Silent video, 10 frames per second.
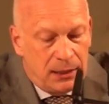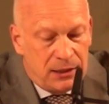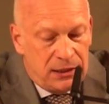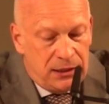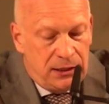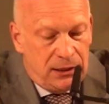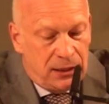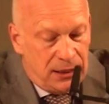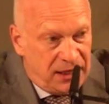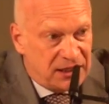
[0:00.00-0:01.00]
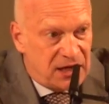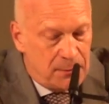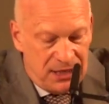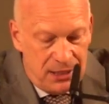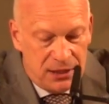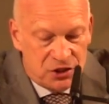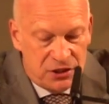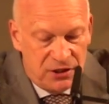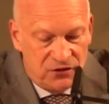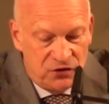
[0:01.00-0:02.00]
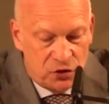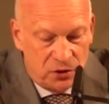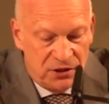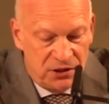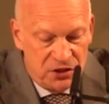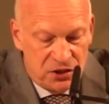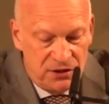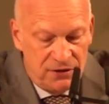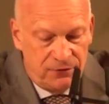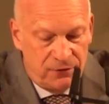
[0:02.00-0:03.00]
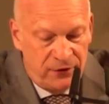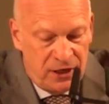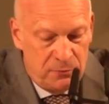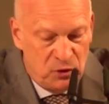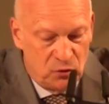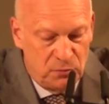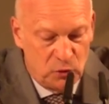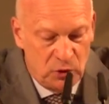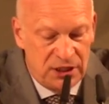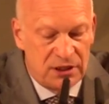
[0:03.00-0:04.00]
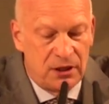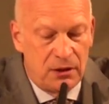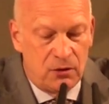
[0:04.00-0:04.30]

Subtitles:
The Erika Mann Lecture is a joint initiative of LMU Munich,